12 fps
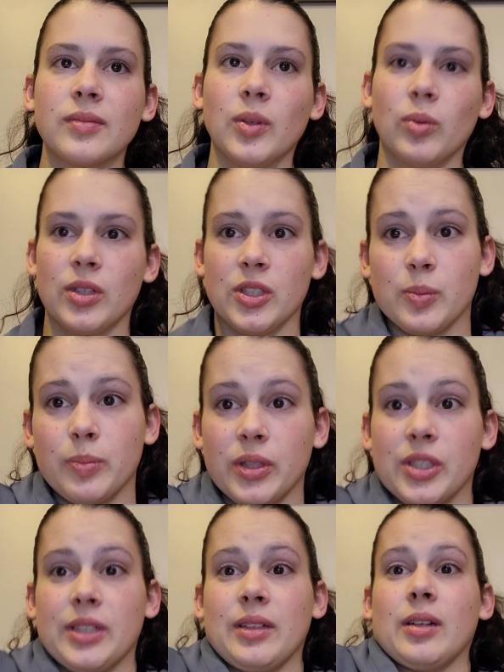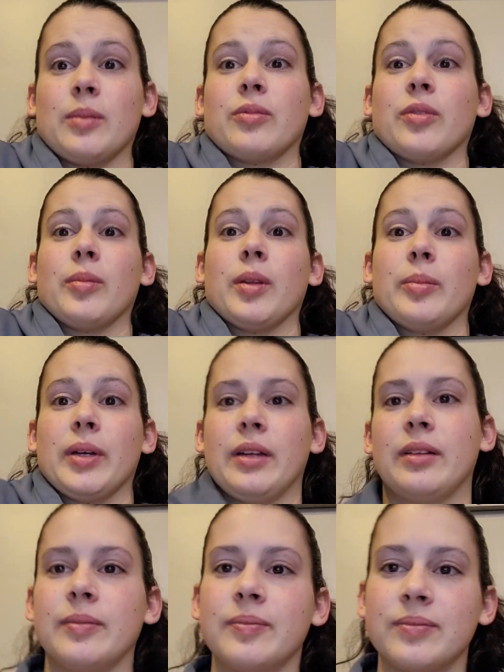or just pushing up from the bed.
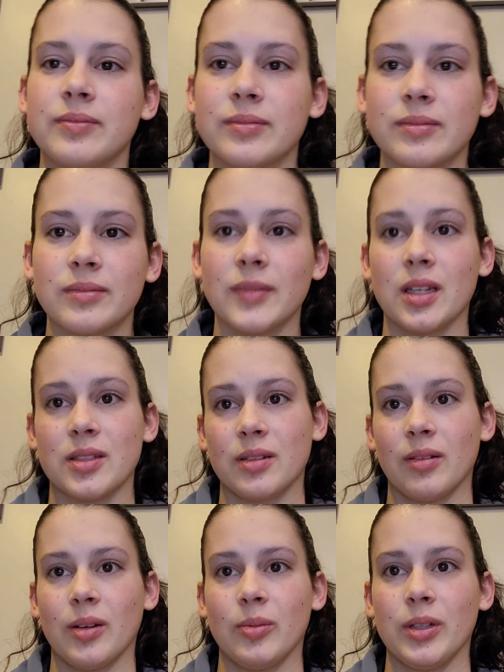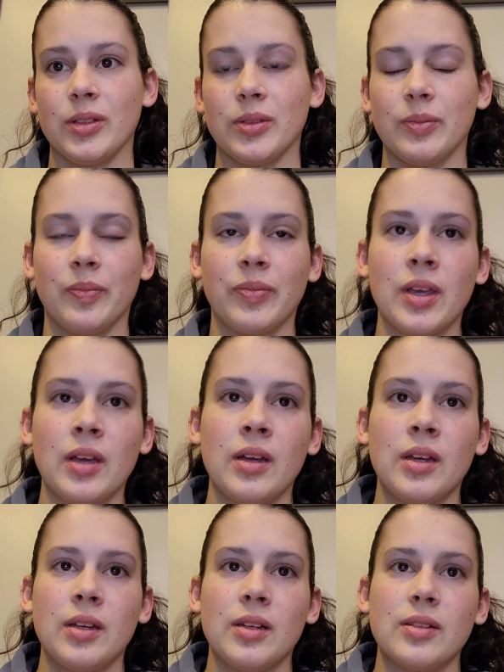That's a great way too.
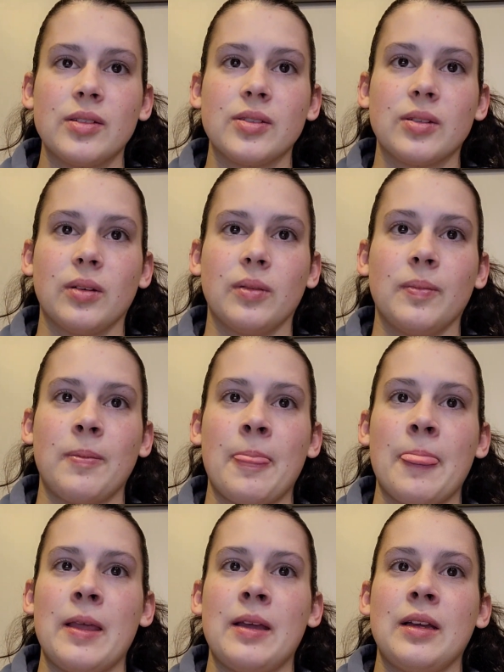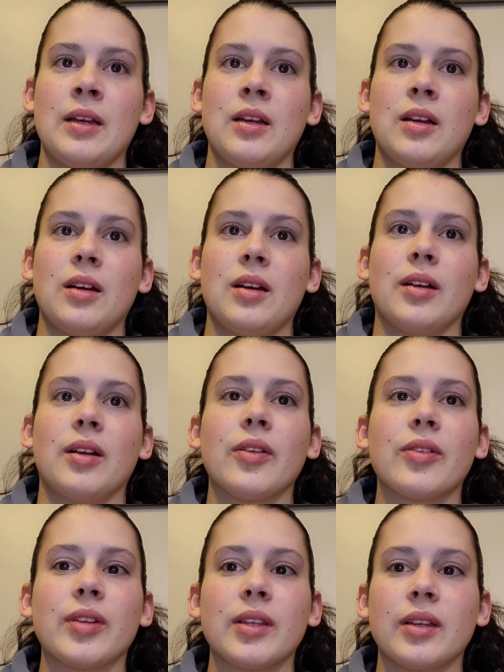So another
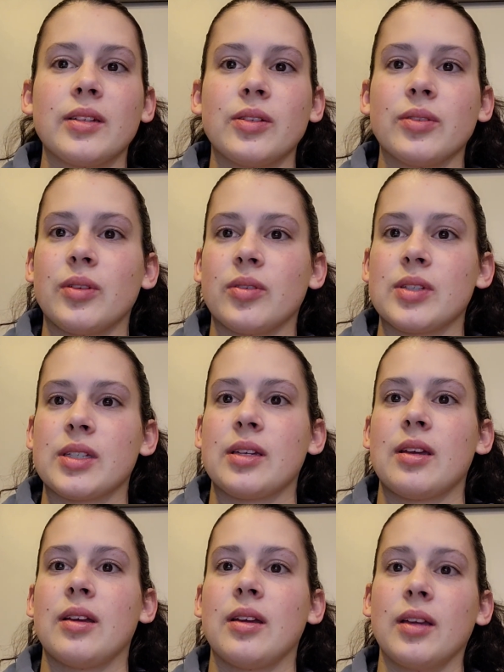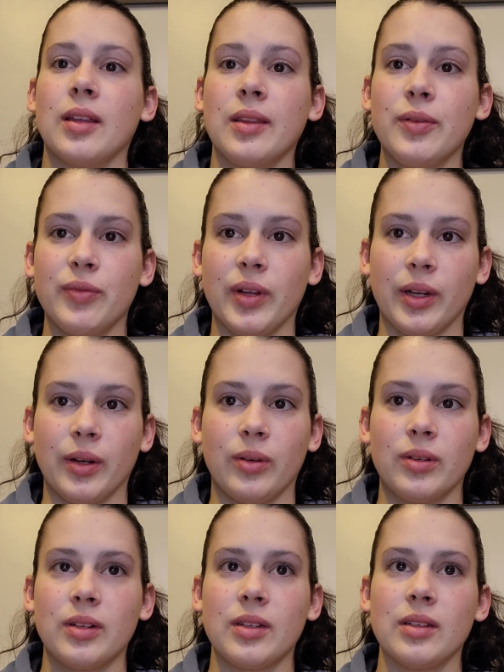thing that you'll notice in the video
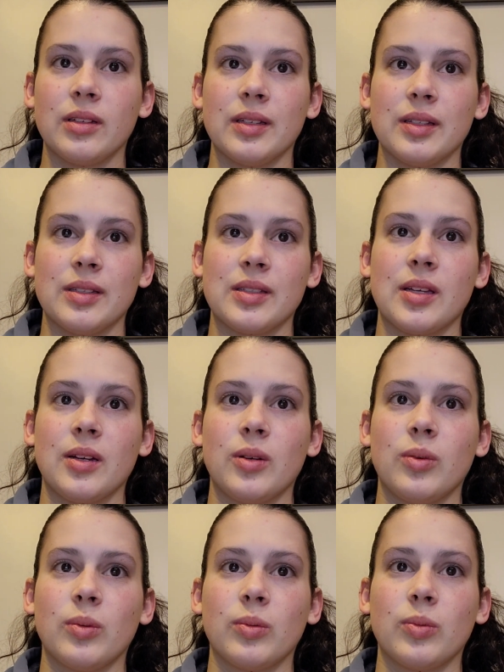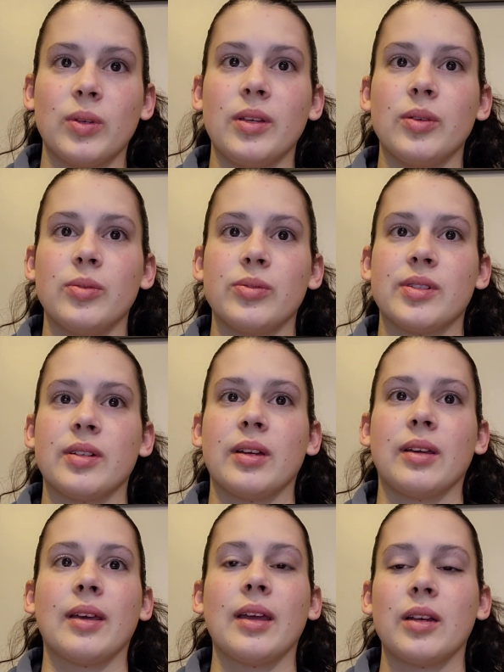is we used a
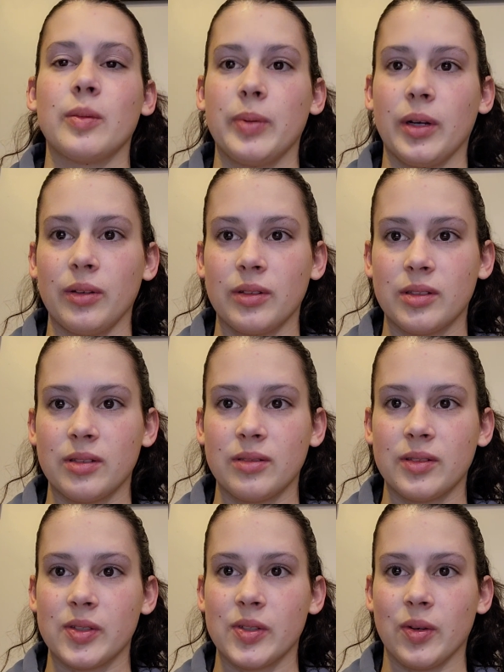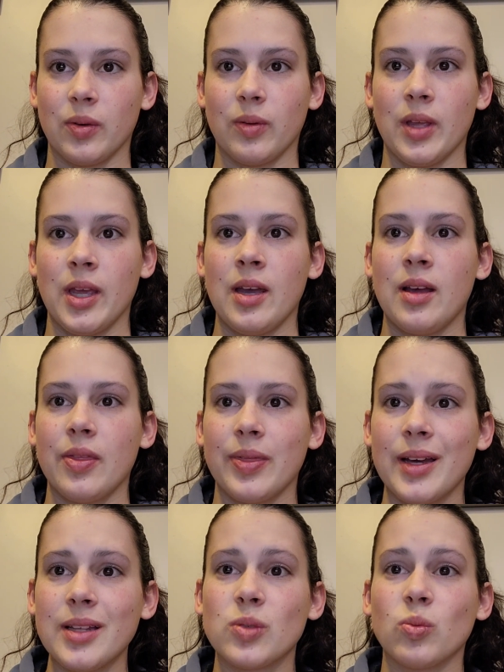gait belt. So
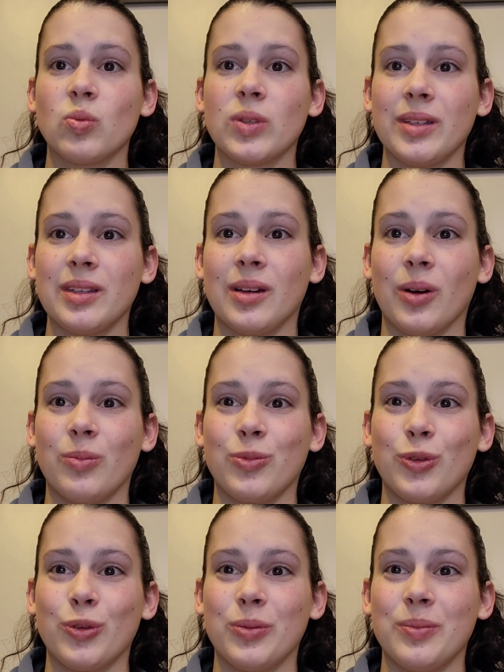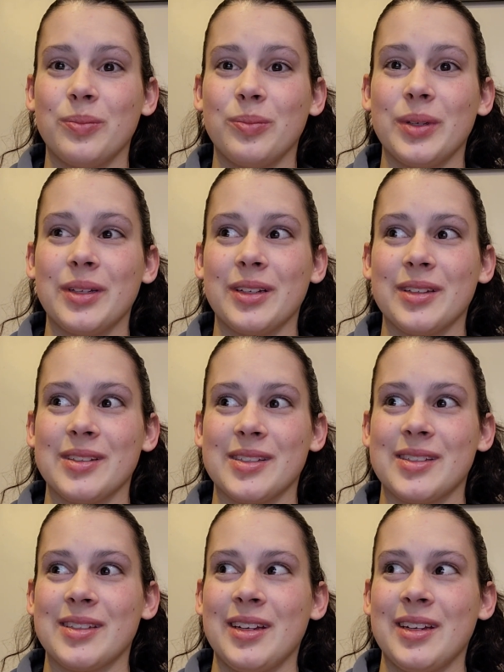that's really helpful because